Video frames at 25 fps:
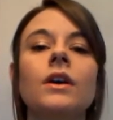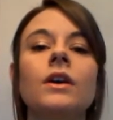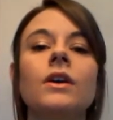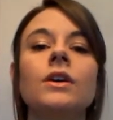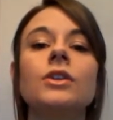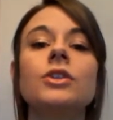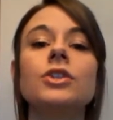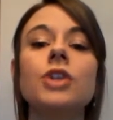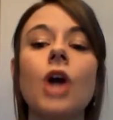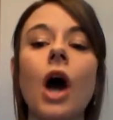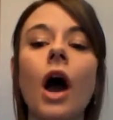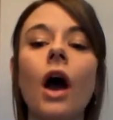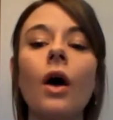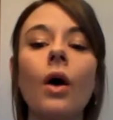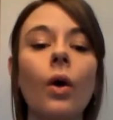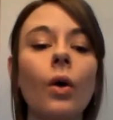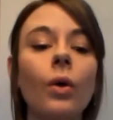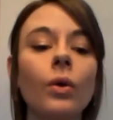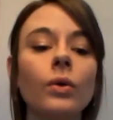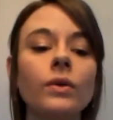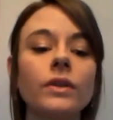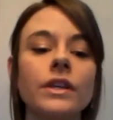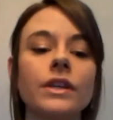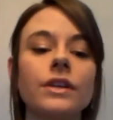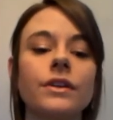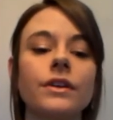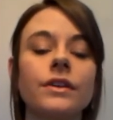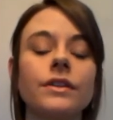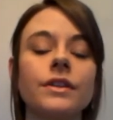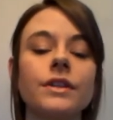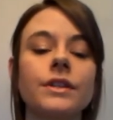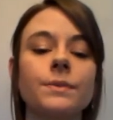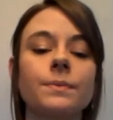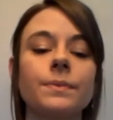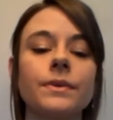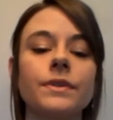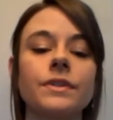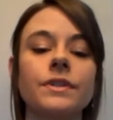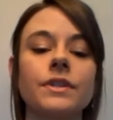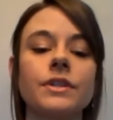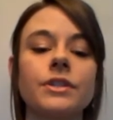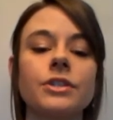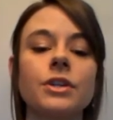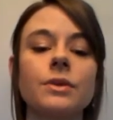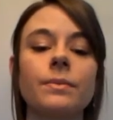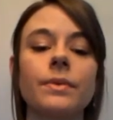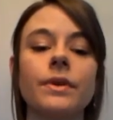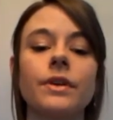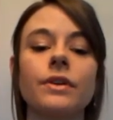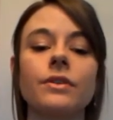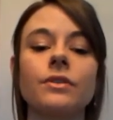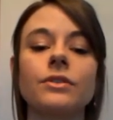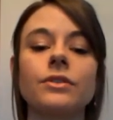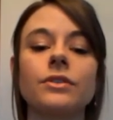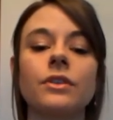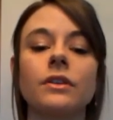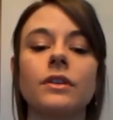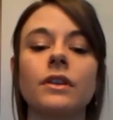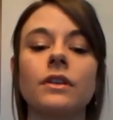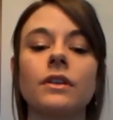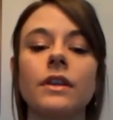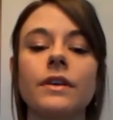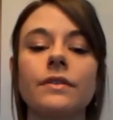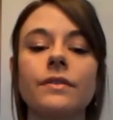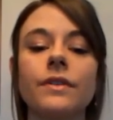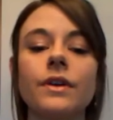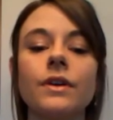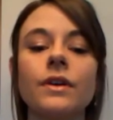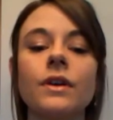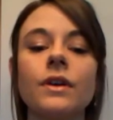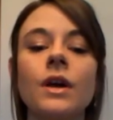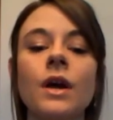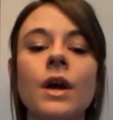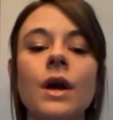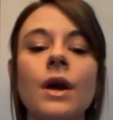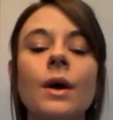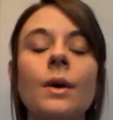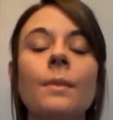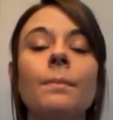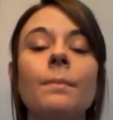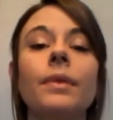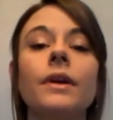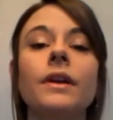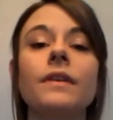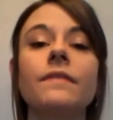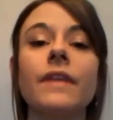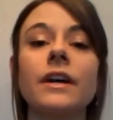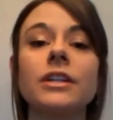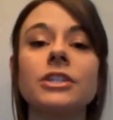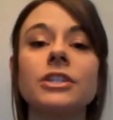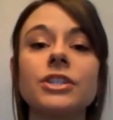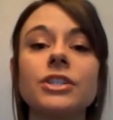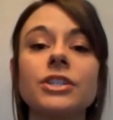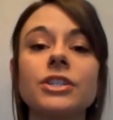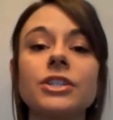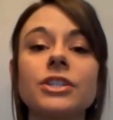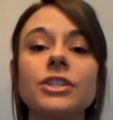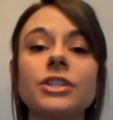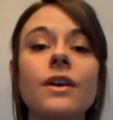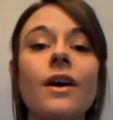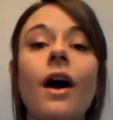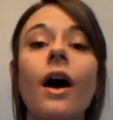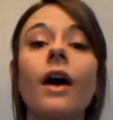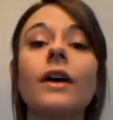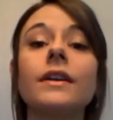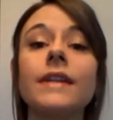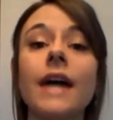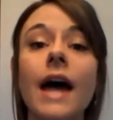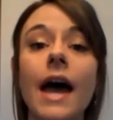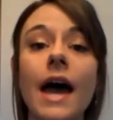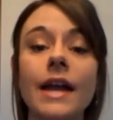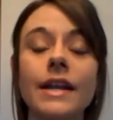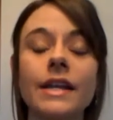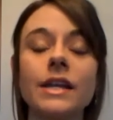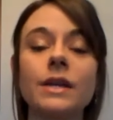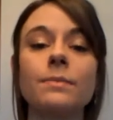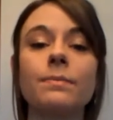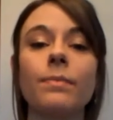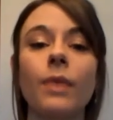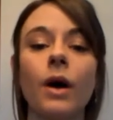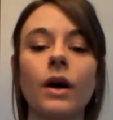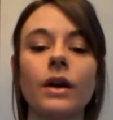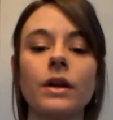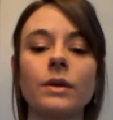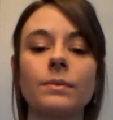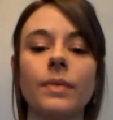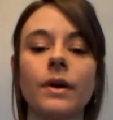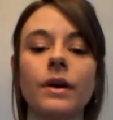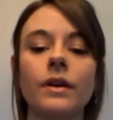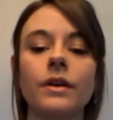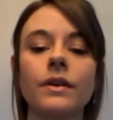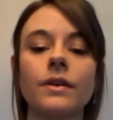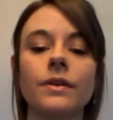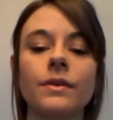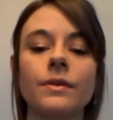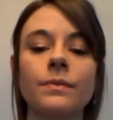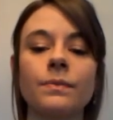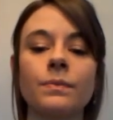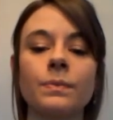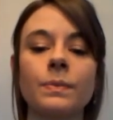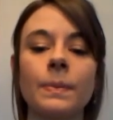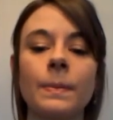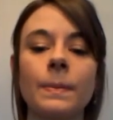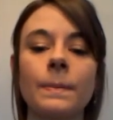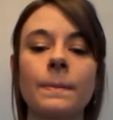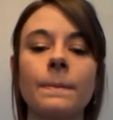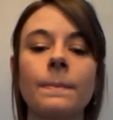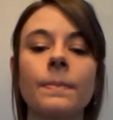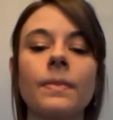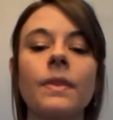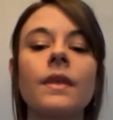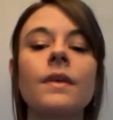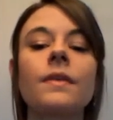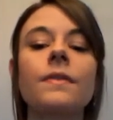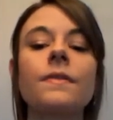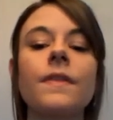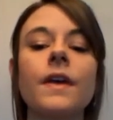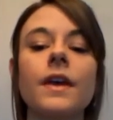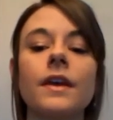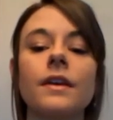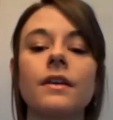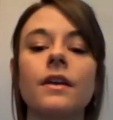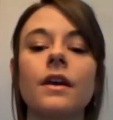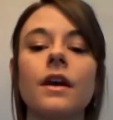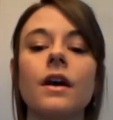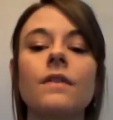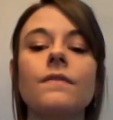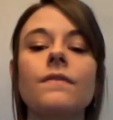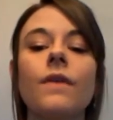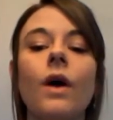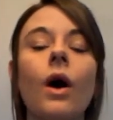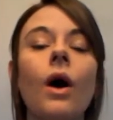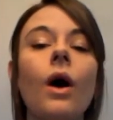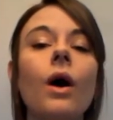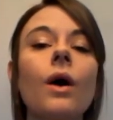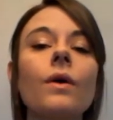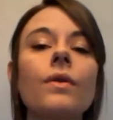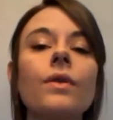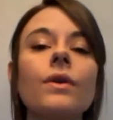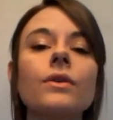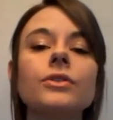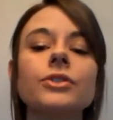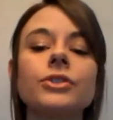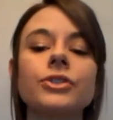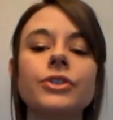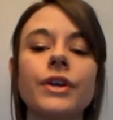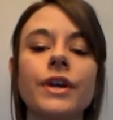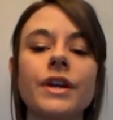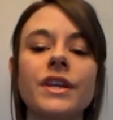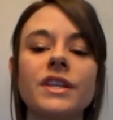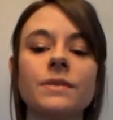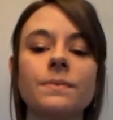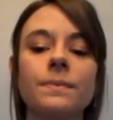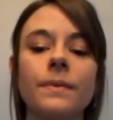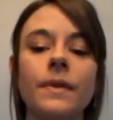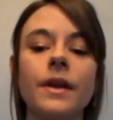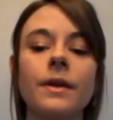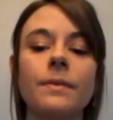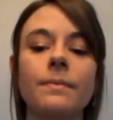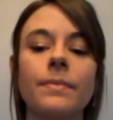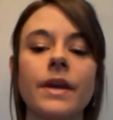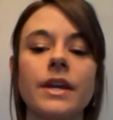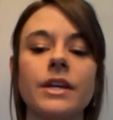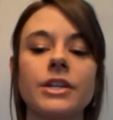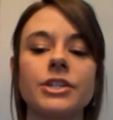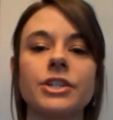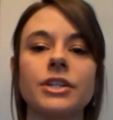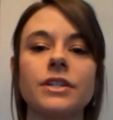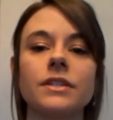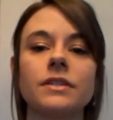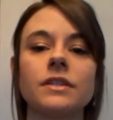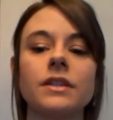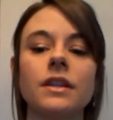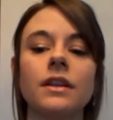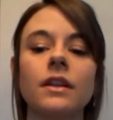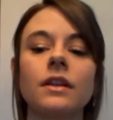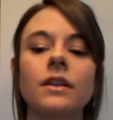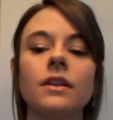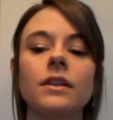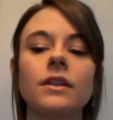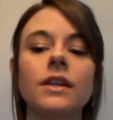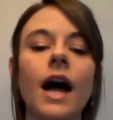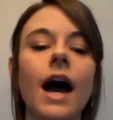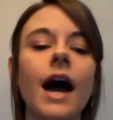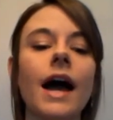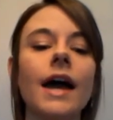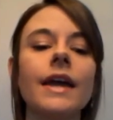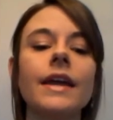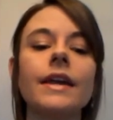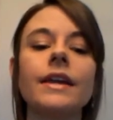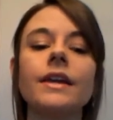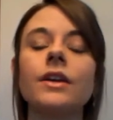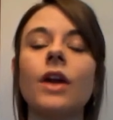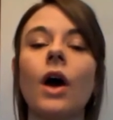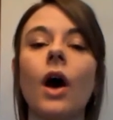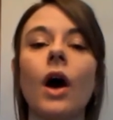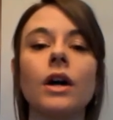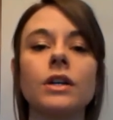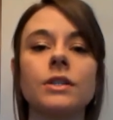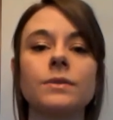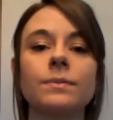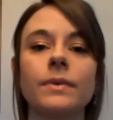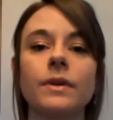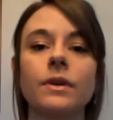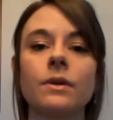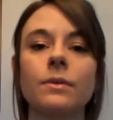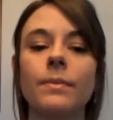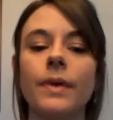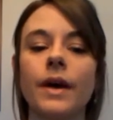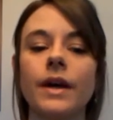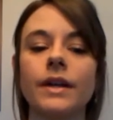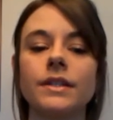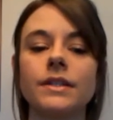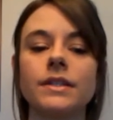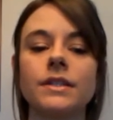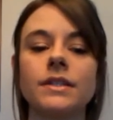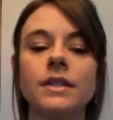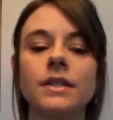Not only could this procedure be used on the liver, but eventually on any body part. Think of all those transplant patients lying in hospital beds,